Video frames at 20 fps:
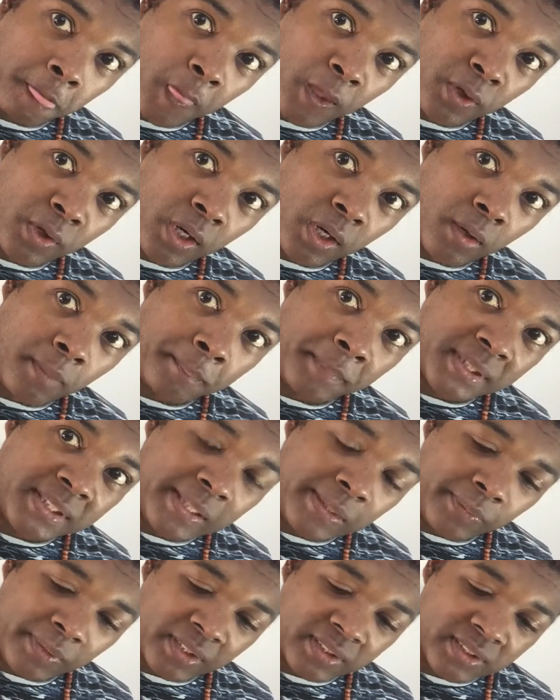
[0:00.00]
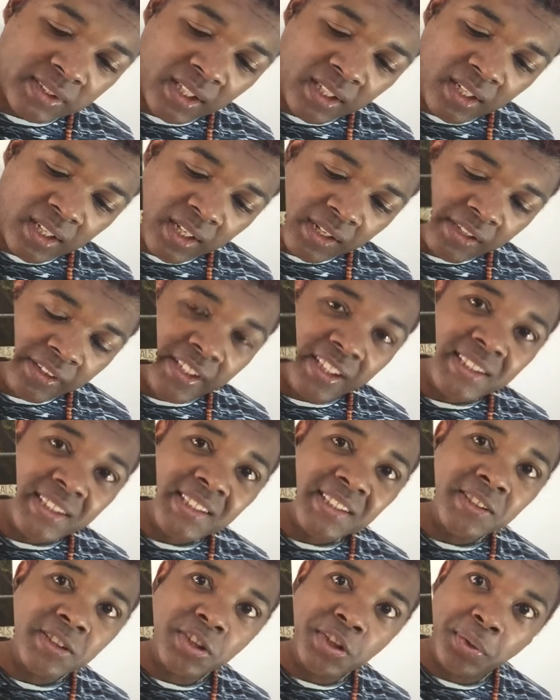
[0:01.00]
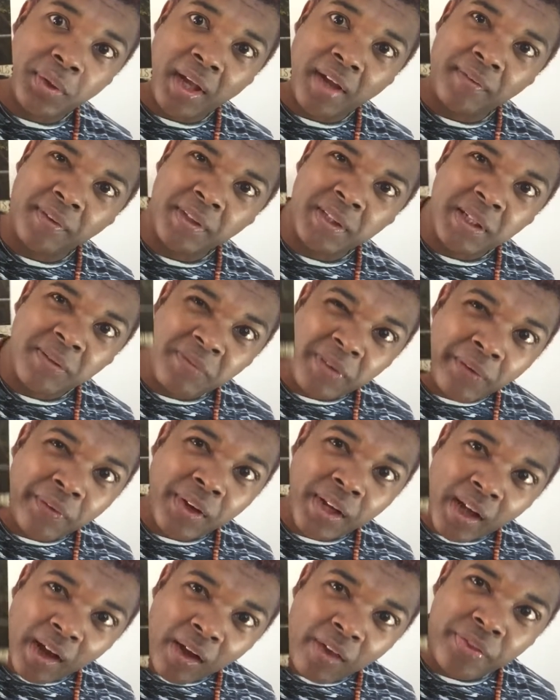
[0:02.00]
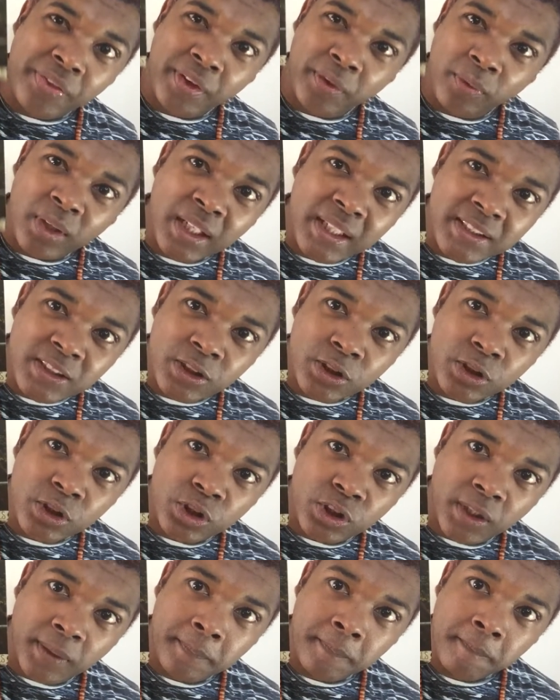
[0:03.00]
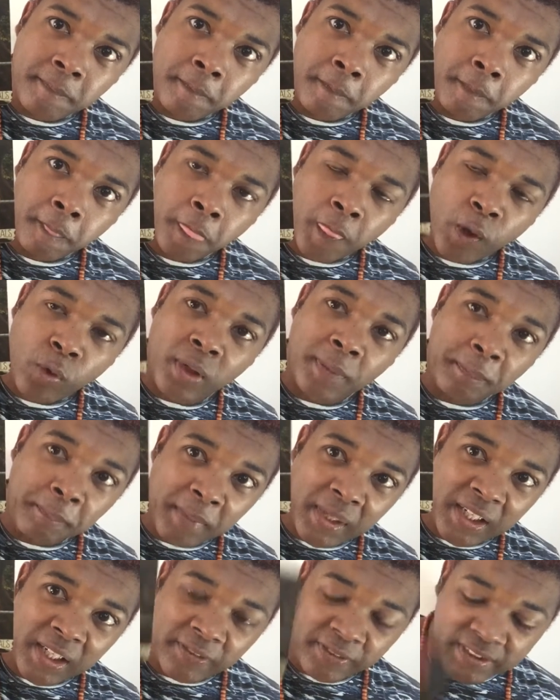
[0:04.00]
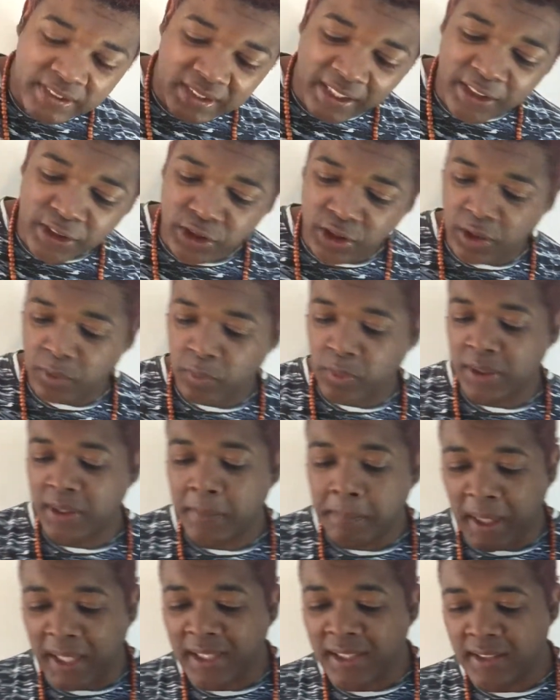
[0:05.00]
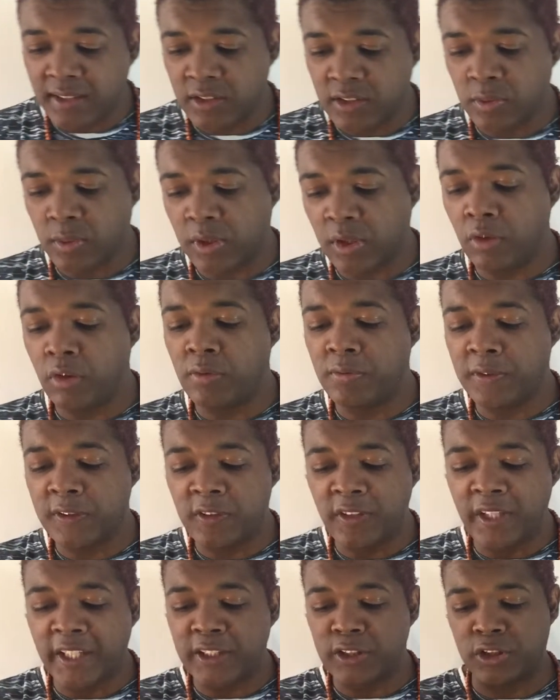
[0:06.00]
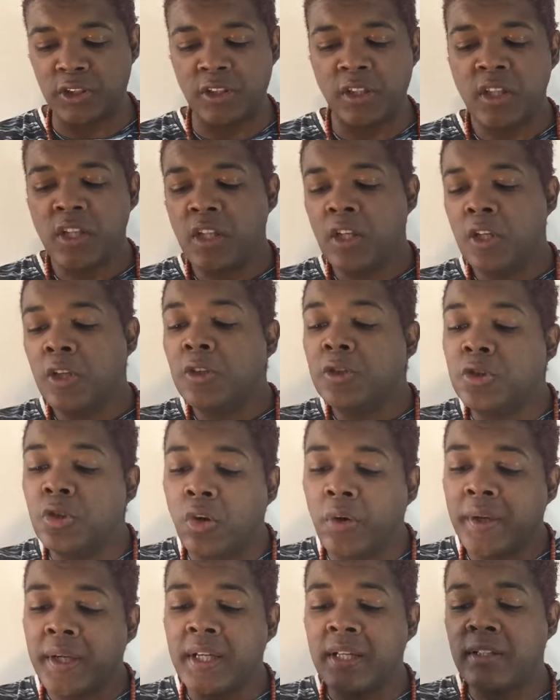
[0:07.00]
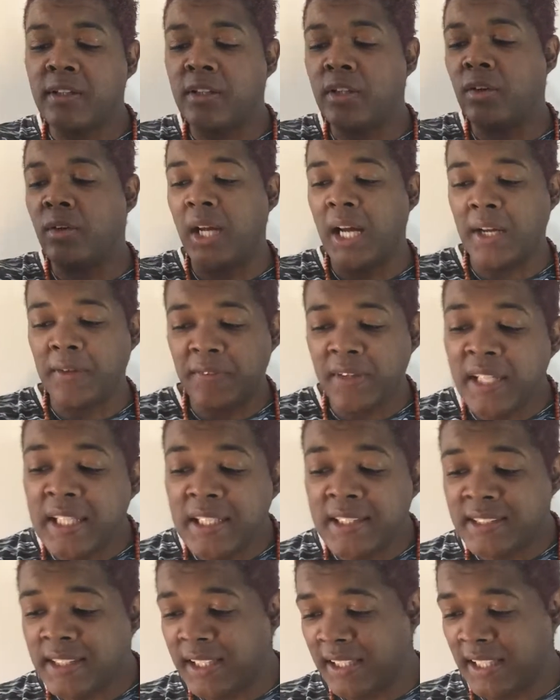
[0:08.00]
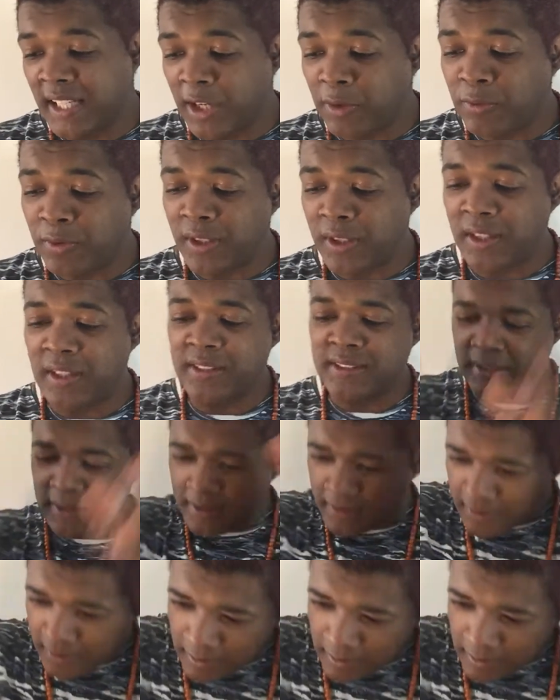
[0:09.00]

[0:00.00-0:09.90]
you know, Materials, this is you having a very healthy relationship with manifestation, with abundance, with law of attraction, drawing into your life easily and effortlessly.